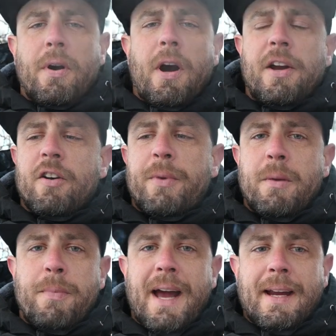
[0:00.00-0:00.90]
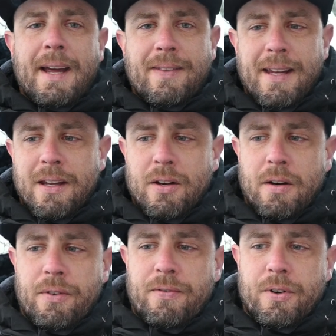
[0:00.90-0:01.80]
right, everybody, back at the end
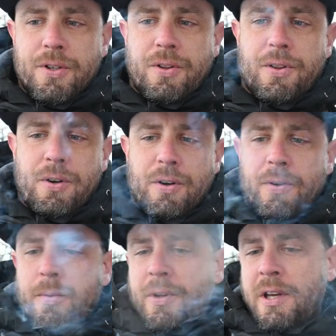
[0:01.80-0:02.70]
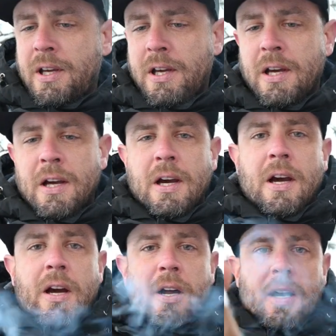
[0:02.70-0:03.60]
of the first third
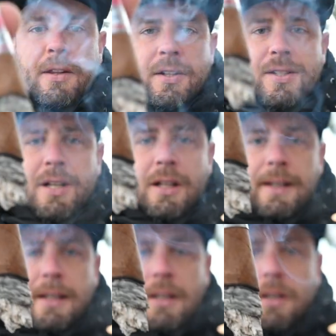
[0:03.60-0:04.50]
on the C L E